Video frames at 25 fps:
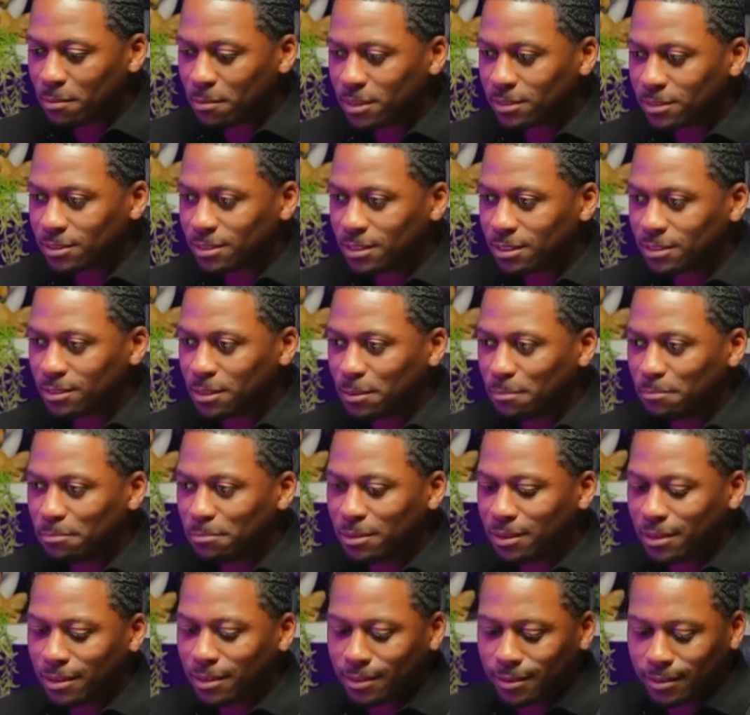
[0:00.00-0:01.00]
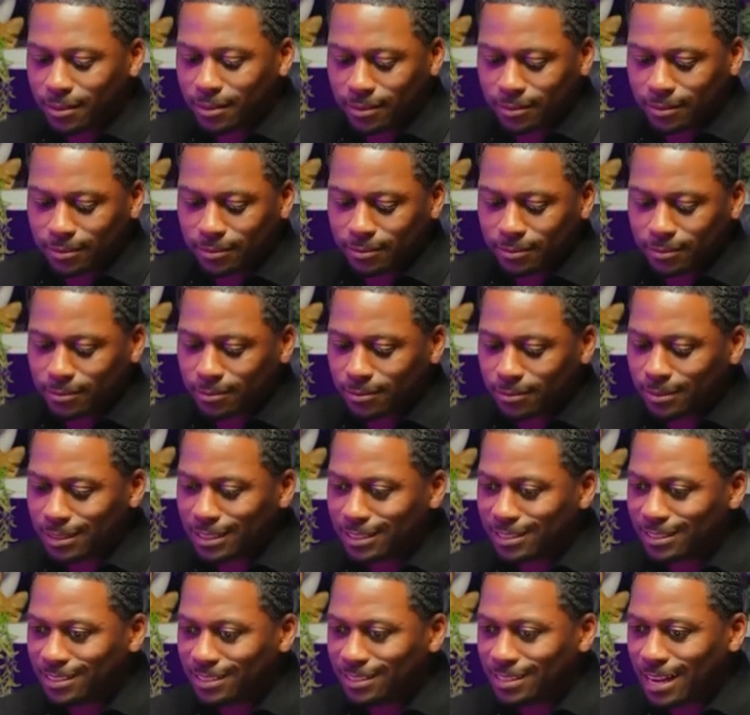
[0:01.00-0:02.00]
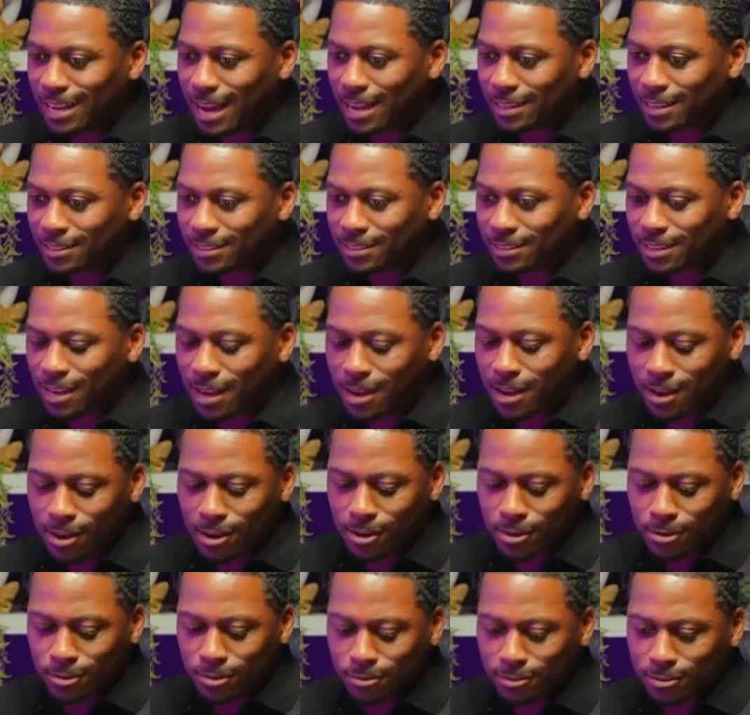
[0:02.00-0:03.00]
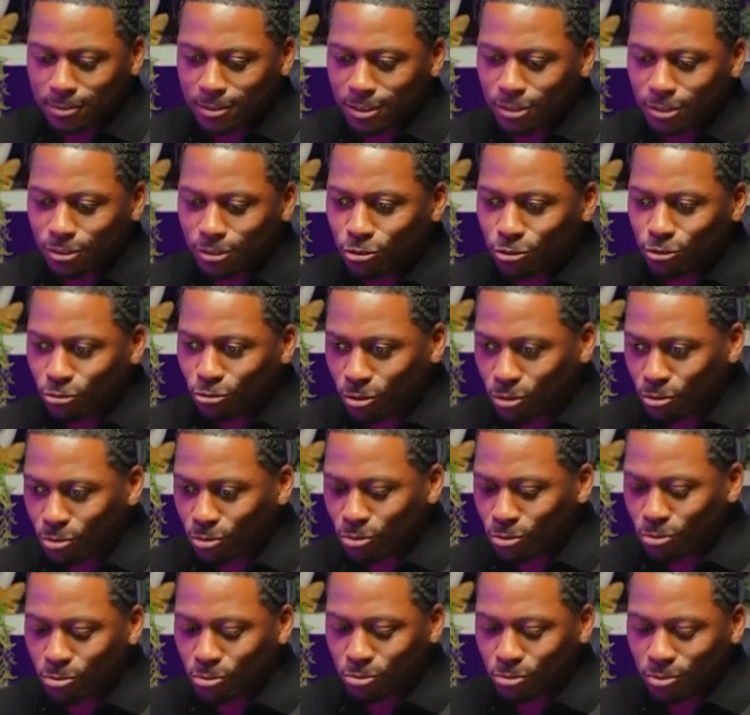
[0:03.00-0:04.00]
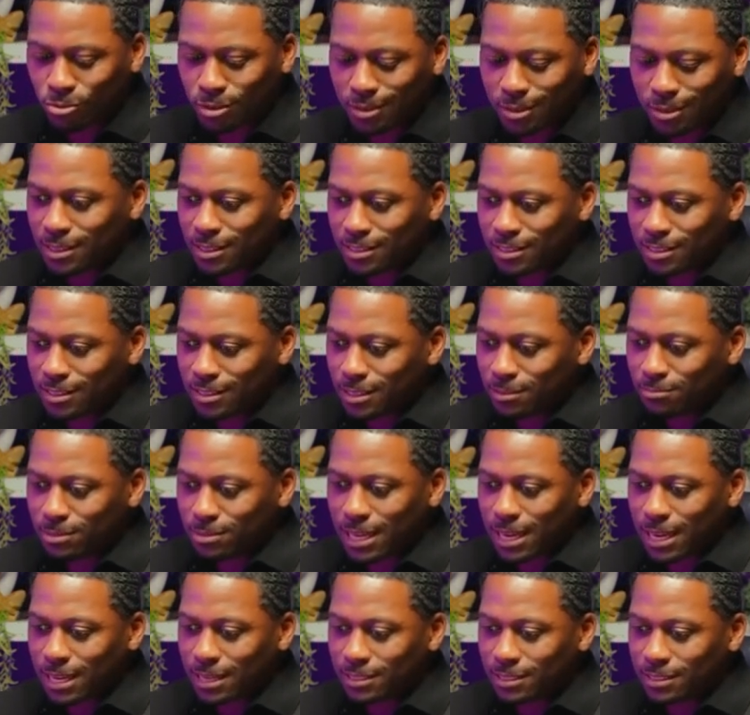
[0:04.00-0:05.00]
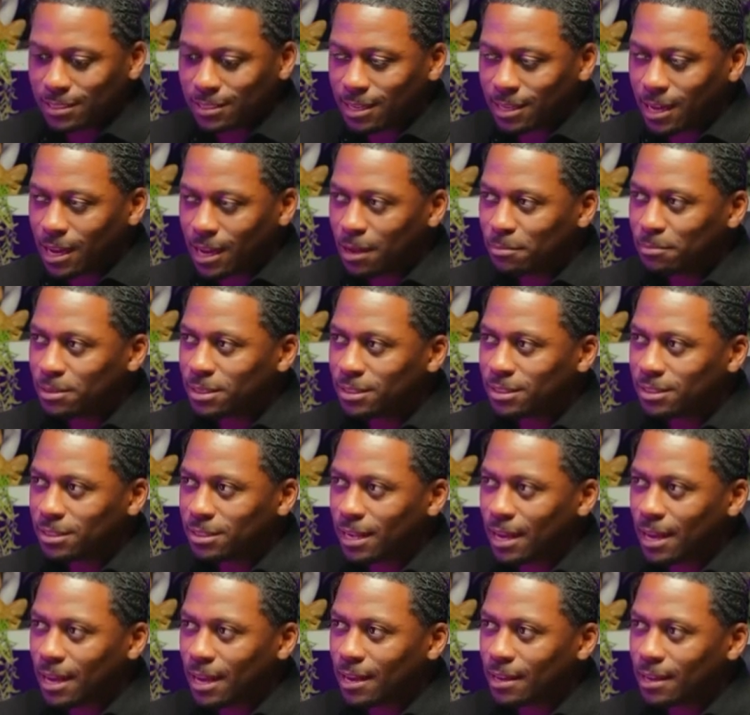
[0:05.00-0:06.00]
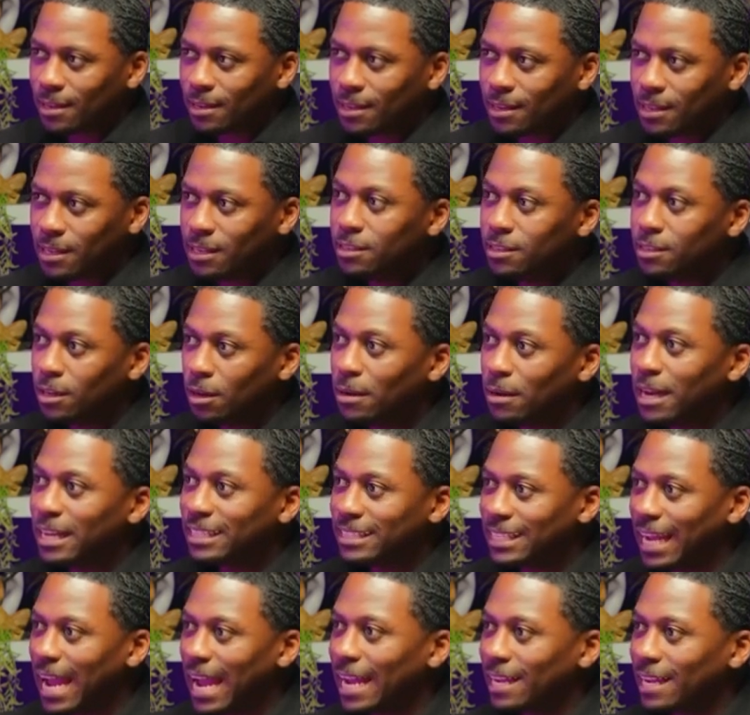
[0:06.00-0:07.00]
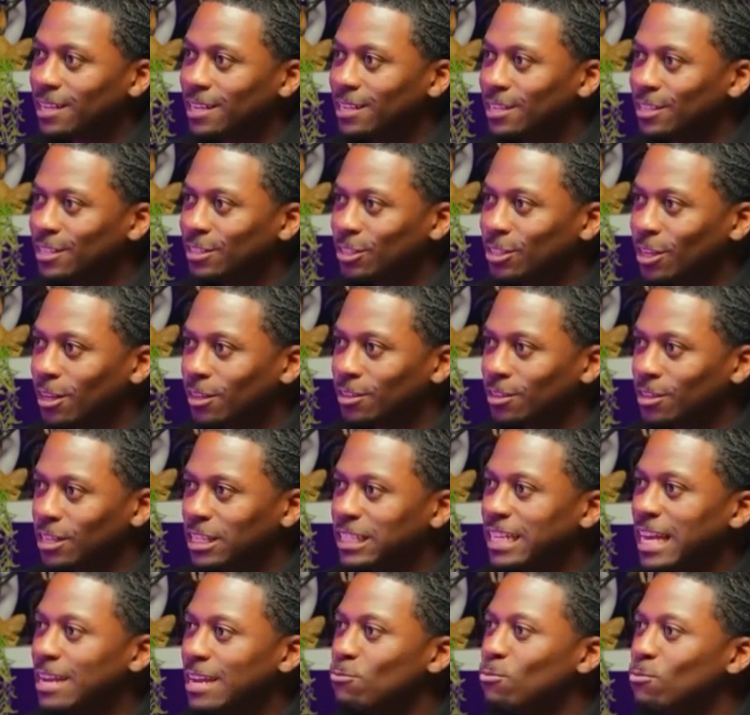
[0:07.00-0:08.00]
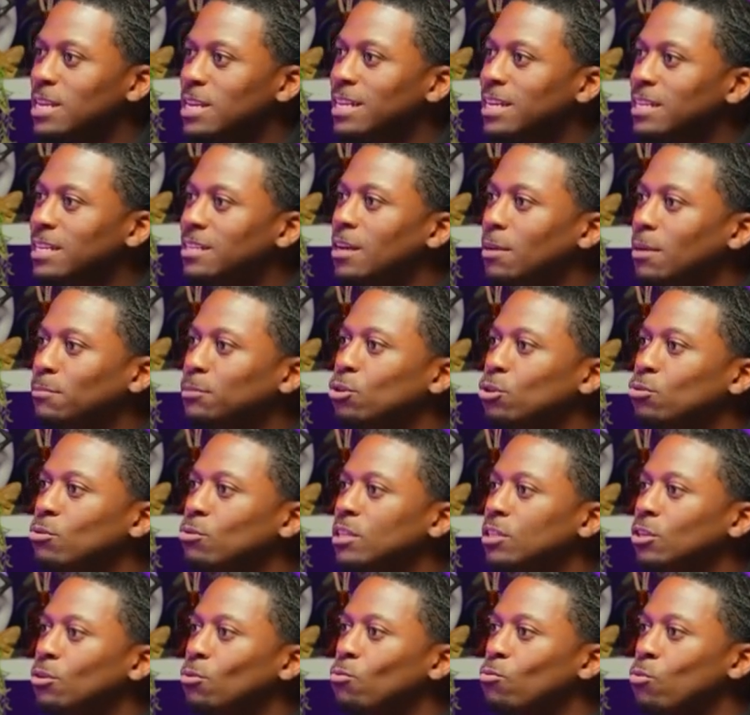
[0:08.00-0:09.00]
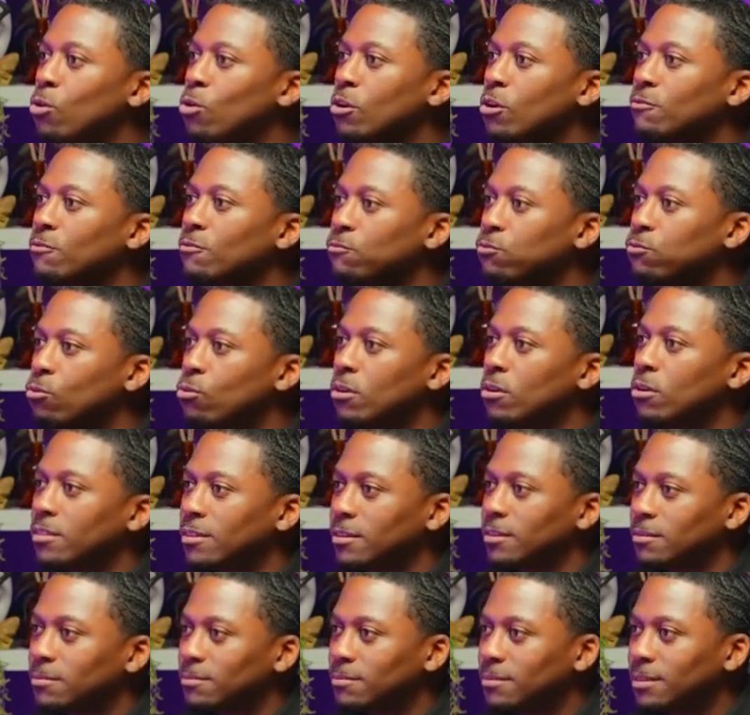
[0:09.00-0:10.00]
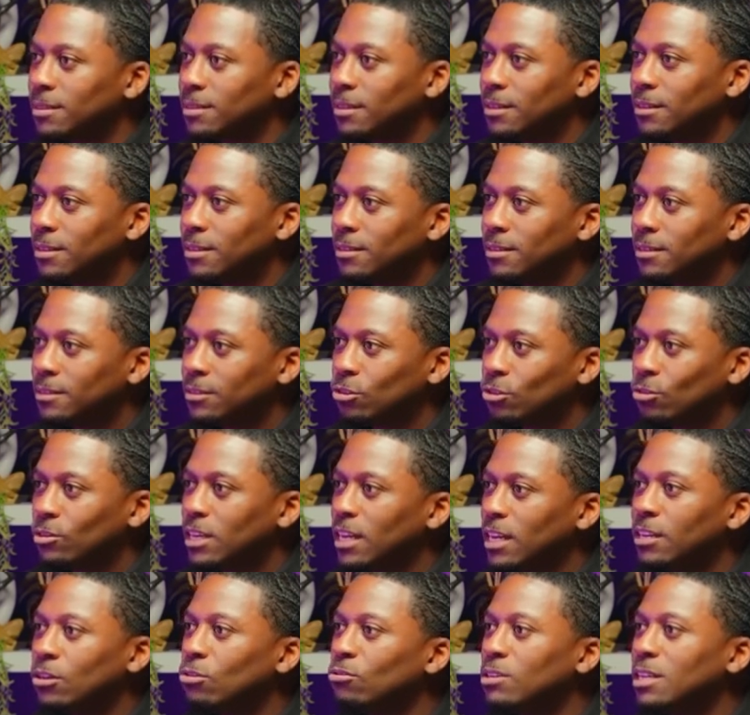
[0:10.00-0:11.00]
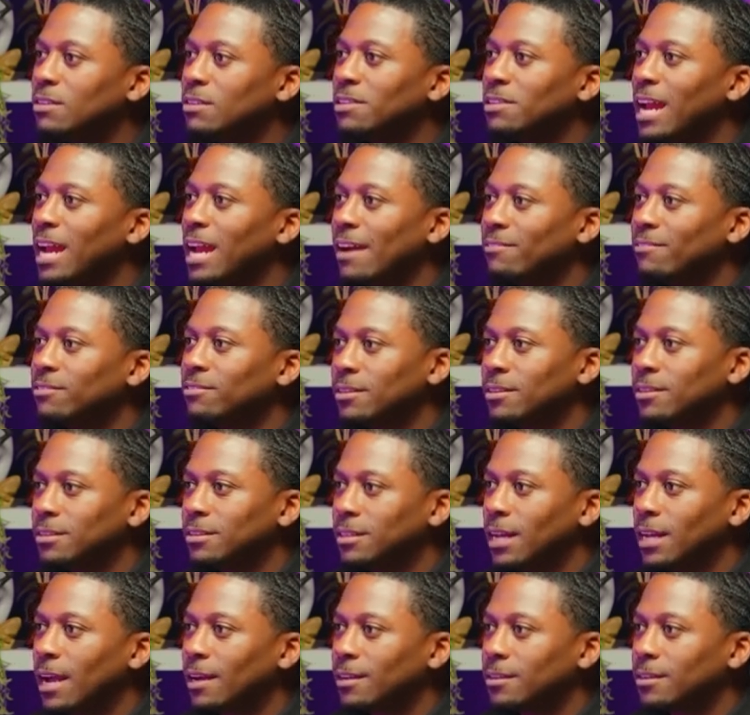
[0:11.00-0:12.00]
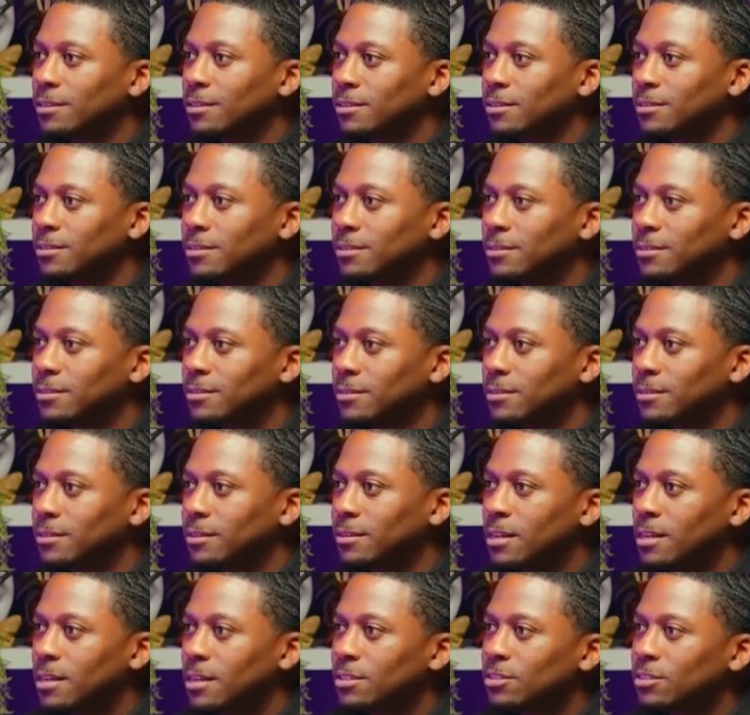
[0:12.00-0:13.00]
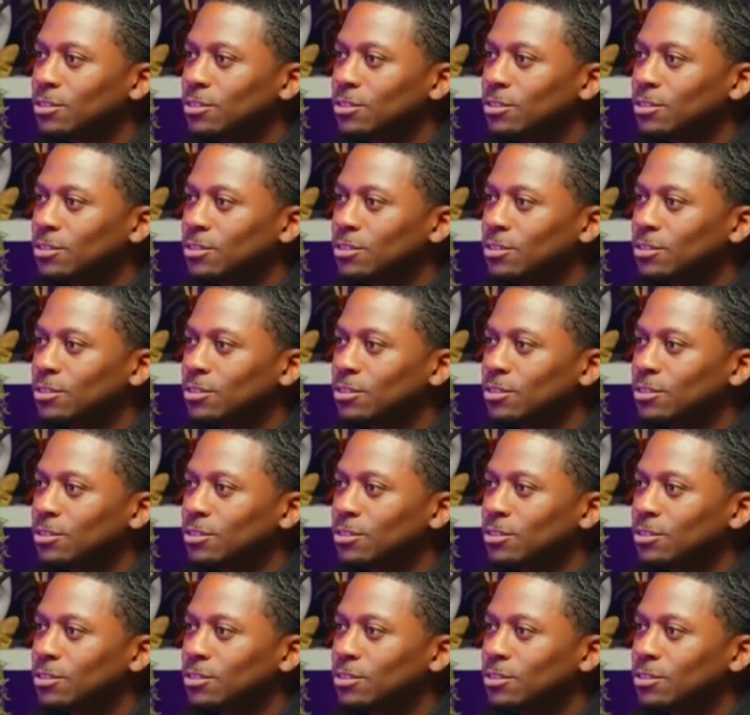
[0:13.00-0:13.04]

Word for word: us into being these docile, controlled, it seems like zombies that end up attacking each other, and they, we end up doing the work for them. Yes. So they don't even have to attack us. Mm-hmm.